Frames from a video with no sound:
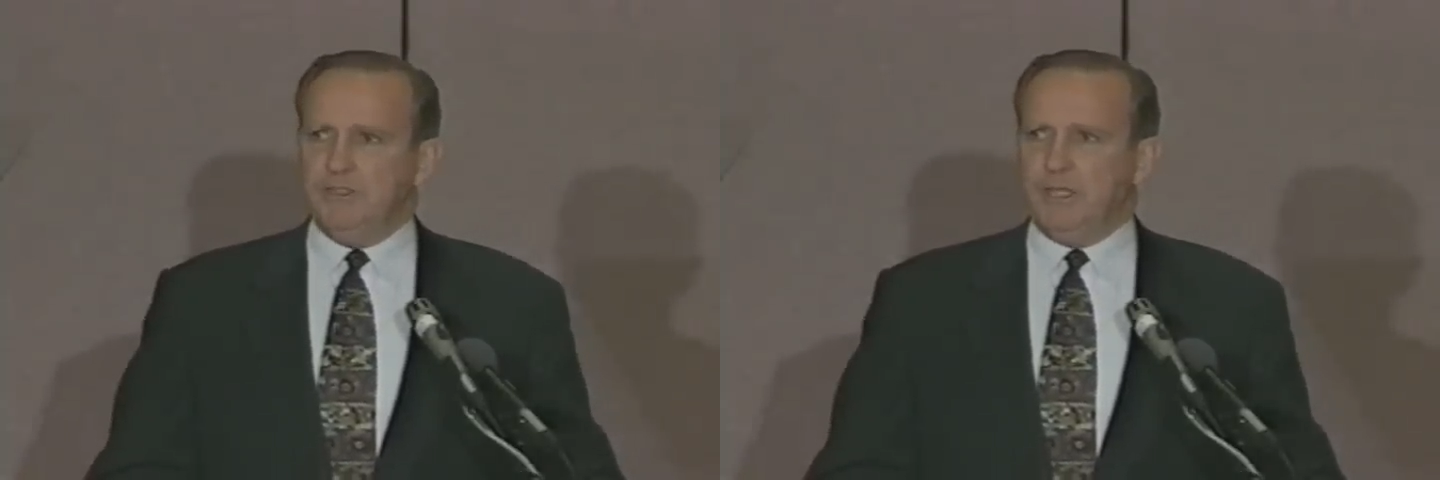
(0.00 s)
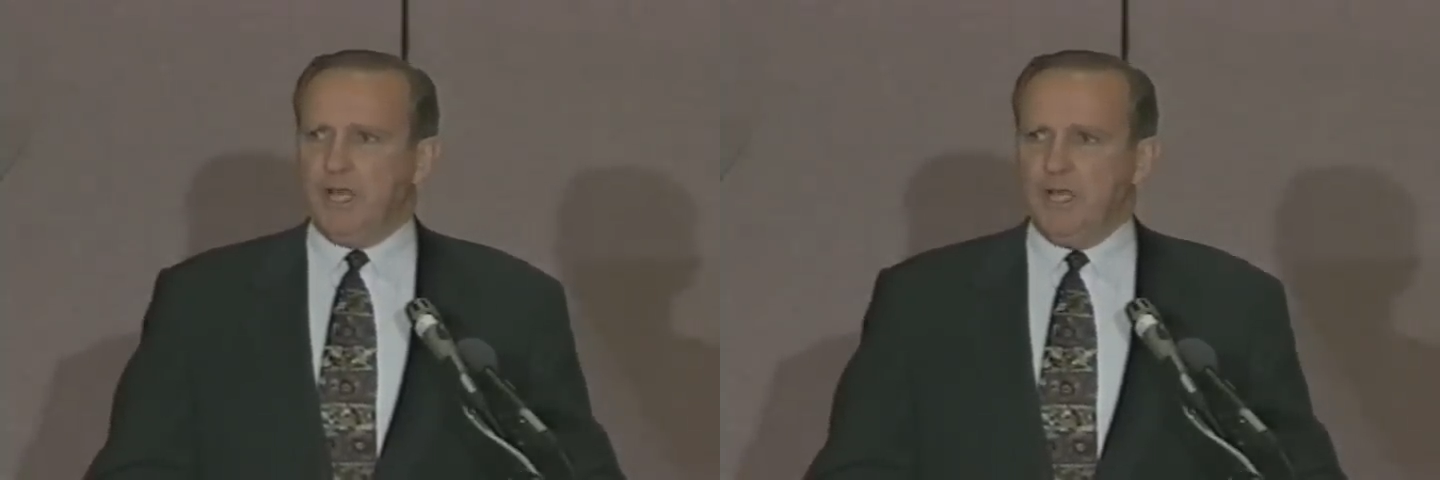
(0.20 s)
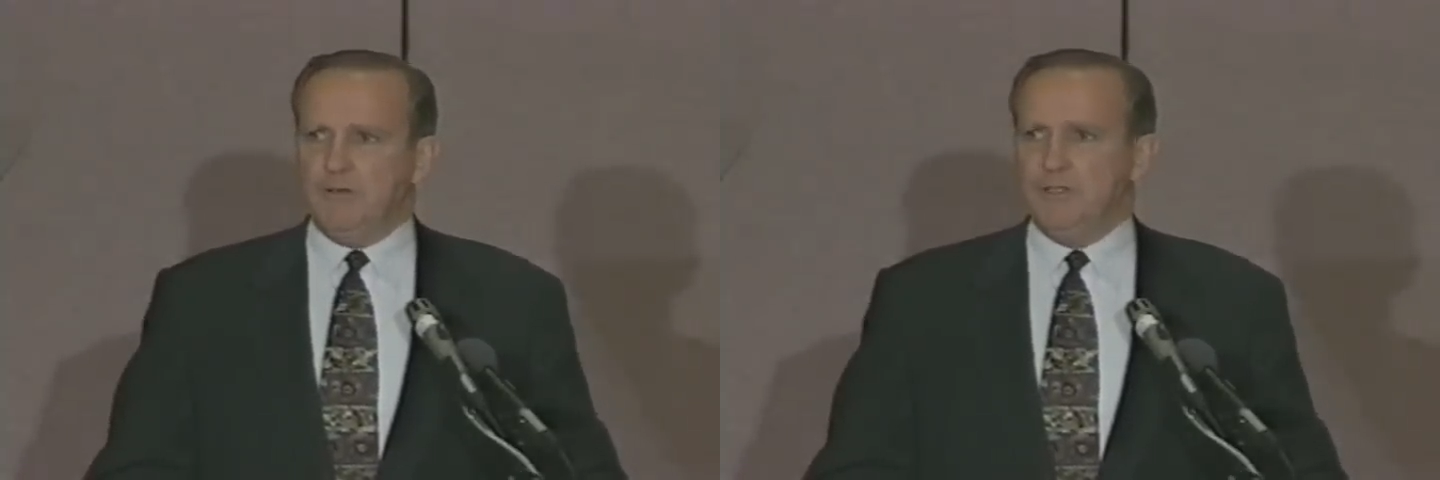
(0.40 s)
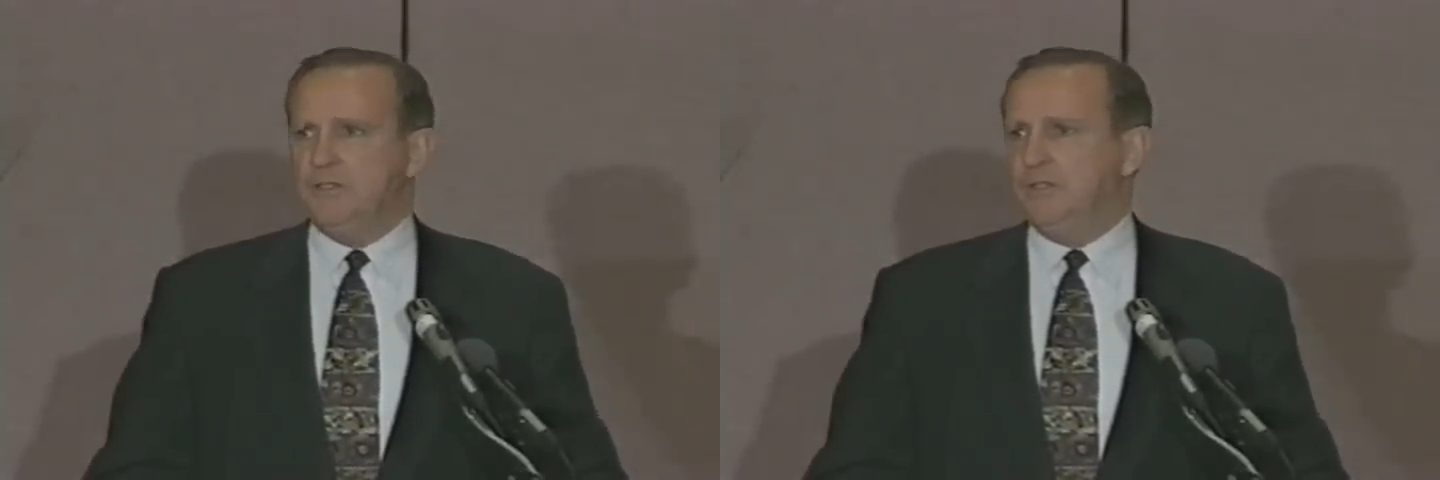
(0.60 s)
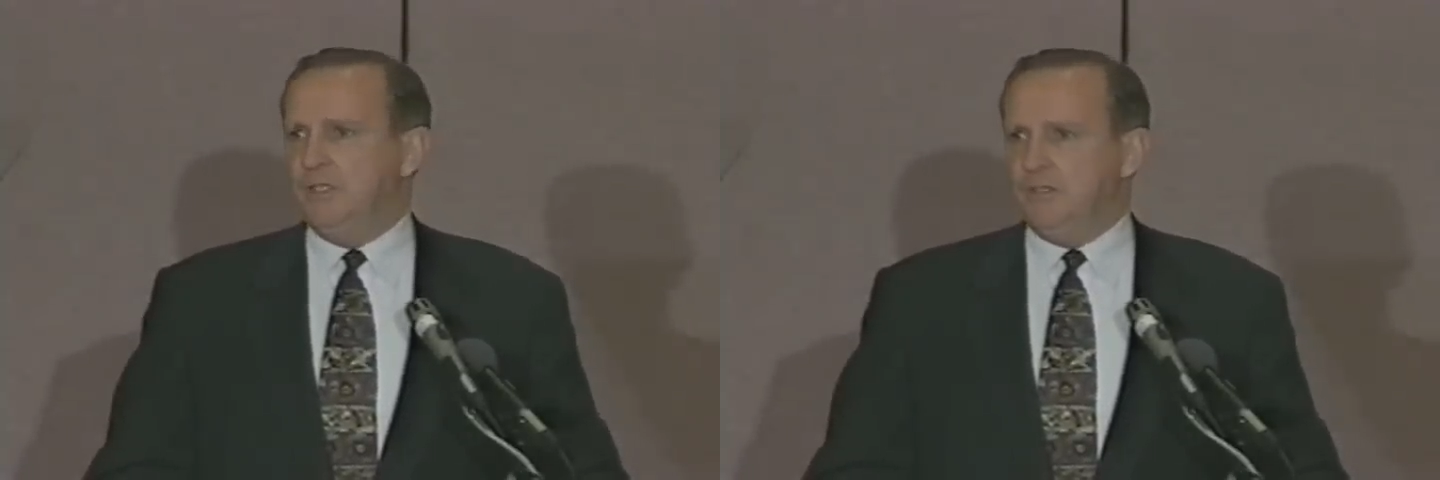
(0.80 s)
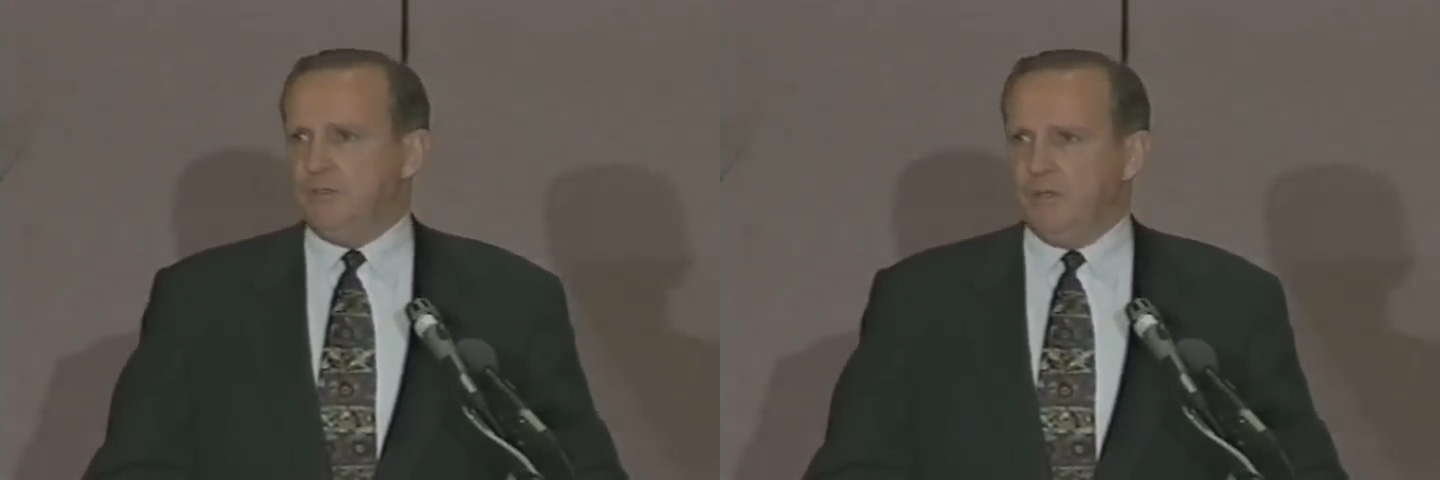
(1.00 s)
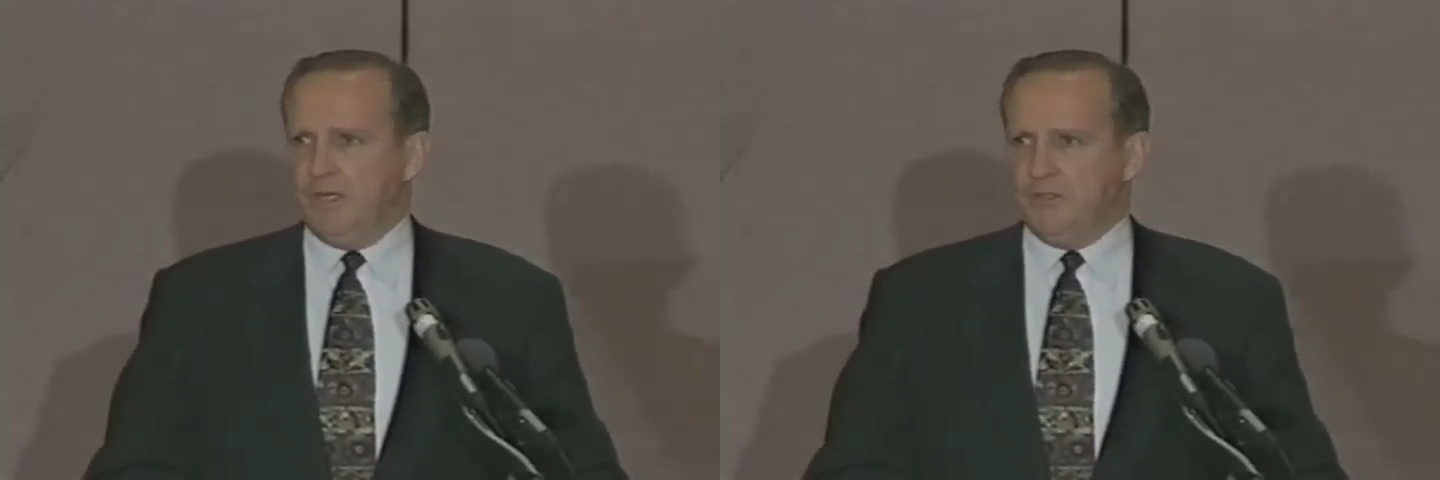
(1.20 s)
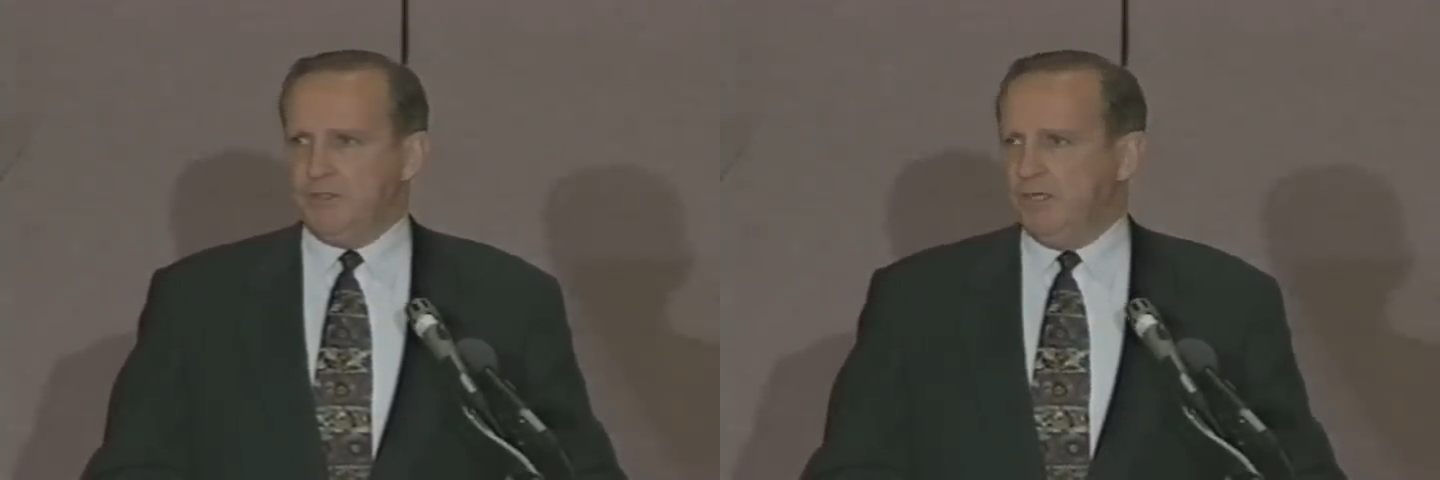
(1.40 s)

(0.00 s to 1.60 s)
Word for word: serve in the Congress in the